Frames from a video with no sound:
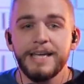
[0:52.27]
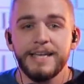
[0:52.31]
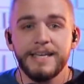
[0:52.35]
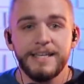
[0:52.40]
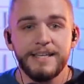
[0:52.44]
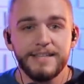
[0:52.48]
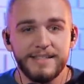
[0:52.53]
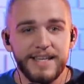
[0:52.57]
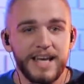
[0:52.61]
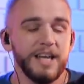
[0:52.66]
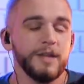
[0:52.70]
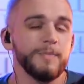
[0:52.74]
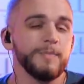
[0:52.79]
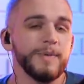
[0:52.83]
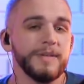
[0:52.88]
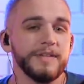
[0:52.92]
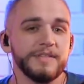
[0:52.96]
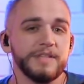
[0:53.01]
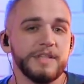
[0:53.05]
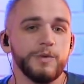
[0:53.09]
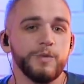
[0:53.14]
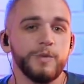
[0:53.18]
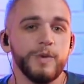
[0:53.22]
He's got a
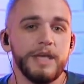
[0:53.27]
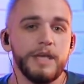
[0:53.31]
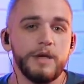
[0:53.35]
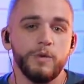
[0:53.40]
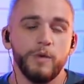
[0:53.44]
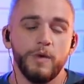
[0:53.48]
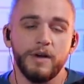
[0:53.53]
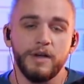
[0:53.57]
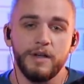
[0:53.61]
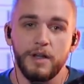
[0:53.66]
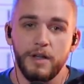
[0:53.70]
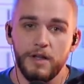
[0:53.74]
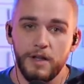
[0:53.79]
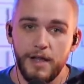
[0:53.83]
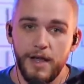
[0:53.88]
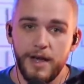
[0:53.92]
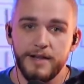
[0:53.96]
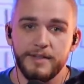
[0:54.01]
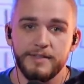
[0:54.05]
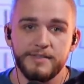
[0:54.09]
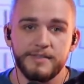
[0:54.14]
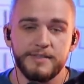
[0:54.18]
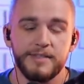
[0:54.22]
busy week working on a
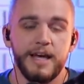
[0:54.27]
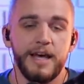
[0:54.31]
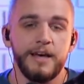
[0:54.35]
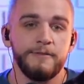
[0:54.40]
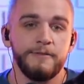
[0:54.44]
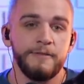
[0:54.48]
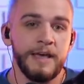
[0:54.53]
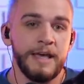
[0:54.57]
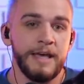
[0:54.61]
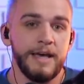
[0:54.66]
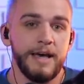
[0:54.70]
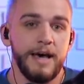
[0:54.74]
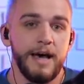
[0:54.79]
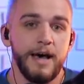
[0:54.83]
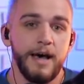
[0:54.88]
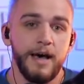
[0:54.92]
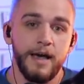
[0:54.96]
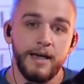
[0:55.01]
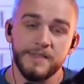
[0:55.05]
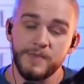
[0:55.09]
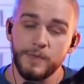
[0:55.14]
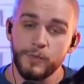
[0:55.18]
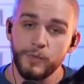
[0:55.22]
lot of stuff.
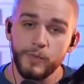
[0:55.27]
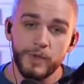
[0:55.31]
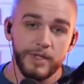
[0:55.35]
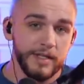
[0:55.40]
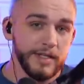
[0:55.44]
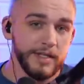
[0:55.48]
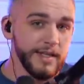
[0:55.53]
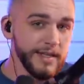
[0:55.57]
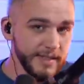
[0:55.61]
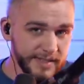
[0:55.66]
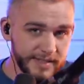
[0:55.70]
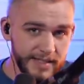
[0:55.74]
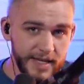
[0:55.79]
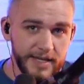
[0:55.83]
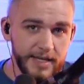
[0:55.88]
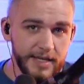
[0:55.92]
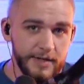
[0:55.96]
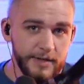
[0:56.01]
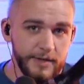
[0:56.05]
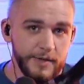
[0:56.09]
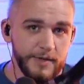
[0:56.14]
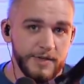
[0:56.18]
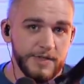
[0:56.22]
Uh, some really
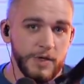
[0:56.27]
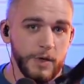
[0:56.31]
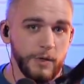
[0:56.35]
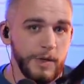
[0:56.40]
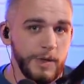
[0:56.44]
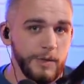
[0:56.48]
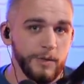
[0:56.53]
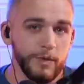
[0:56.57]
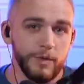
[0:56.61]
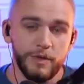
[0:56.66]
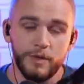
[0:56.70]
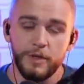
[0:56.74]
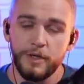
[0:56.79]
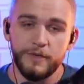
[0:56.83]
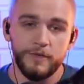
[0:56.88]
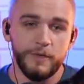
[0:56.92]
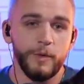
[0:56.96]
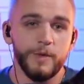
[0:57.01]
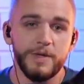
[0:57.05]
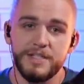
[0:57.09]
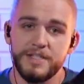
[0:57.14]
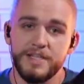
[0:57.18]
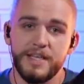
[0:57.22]
exciting news that we will look
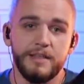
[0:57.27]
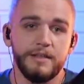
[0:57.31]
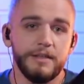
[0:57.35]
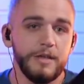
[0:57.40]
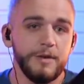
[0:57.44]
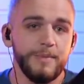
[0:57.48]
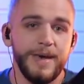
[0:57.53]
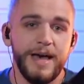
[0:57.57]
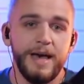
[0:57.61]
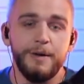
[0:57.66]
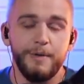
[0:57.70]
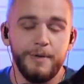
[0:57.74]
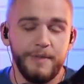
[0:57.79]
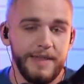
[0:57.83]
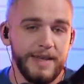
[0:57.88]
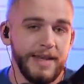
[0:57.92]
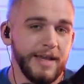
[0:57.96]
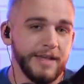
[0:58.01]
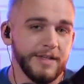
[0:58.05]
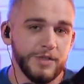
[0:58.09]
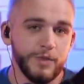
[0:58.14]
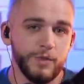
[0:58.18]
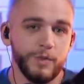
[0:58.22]
forward to telling you about in the
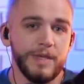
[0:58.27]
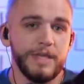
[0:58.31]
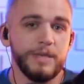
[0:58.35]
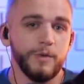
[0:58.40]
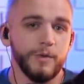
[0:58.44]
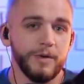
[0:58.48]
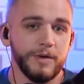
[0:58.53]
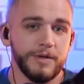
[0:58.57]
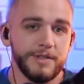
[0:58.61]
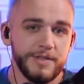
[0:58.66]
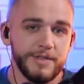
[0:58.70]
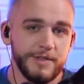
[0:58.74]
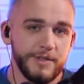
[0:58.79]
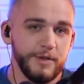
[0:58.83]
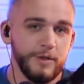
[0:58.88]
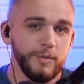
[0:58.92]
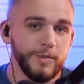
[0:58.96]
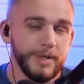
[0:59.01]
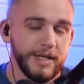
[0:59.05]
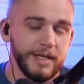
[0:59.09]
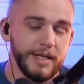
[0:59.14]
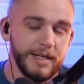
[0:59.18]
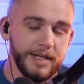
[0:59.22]
next week or two.
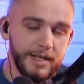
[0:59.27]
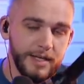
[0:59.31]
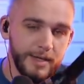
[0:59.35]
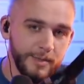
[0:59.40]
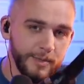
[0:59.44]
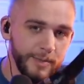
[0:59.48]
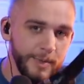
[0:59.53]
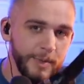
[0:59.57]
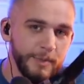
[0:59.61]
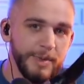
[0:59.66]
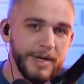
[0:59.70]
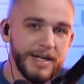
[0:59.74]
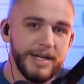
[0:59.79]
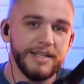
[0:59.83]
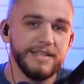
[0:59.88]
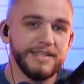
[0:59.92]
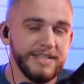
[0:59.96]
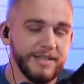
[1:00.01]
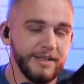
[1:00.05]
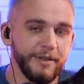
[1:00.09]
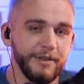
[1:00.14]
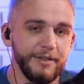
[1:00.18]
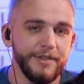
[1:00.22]
But, but
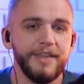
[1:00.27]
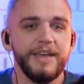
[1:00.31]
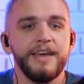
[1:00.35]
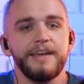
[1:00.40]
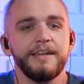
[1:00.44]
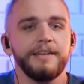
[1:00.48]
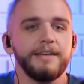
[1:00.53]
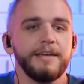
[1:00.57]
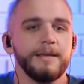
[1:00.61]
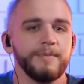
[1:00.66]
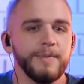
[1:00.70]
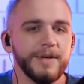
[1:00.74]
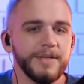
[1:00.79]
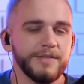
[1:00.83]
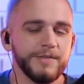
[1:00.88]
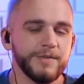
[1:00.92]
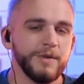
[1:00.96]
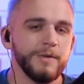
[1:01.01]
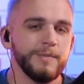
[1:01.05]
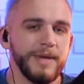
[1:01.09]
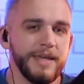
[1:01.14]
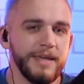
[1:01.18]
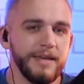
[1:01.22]
until then, it
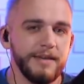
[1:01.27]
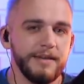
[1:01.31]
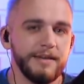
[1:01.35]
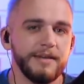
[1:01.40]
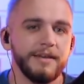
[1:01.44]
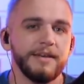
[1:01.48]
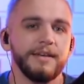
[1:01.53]
must remain